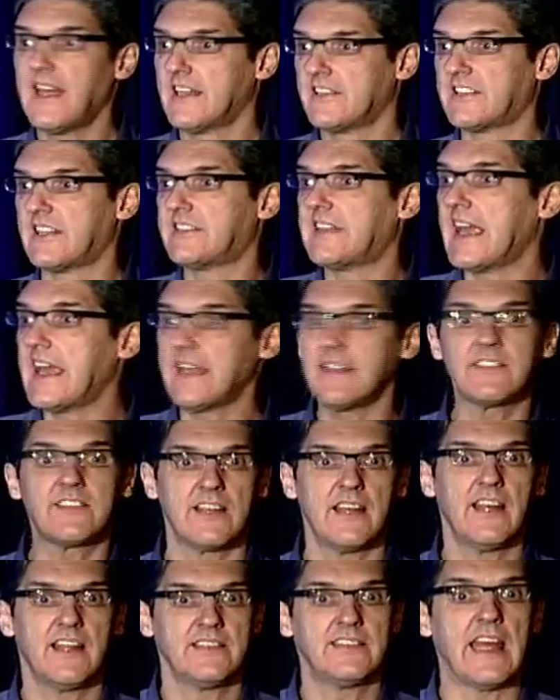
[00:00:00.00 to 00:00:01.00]
the date
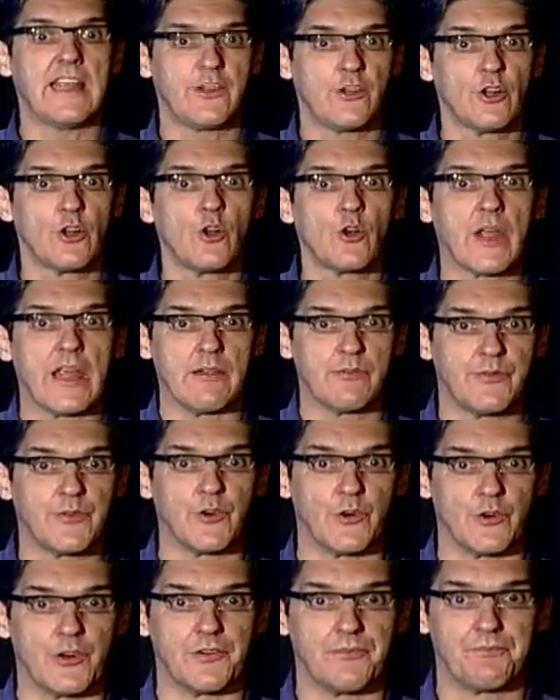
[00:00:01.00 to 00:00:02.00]
that you're looking
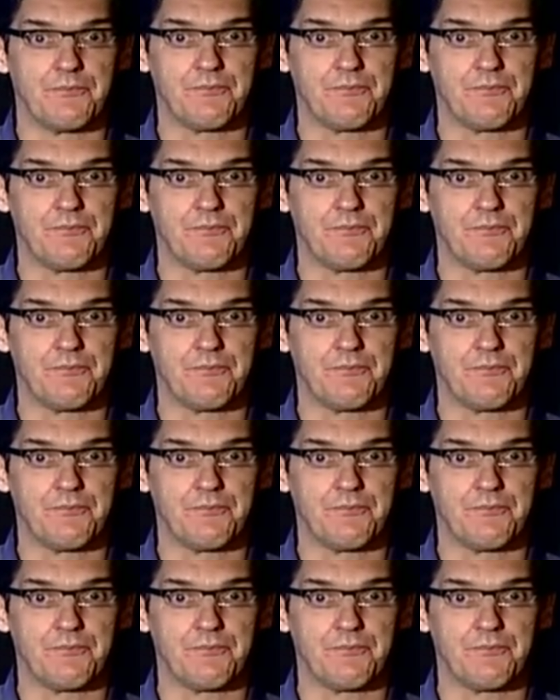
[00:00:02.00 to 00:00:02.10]
for.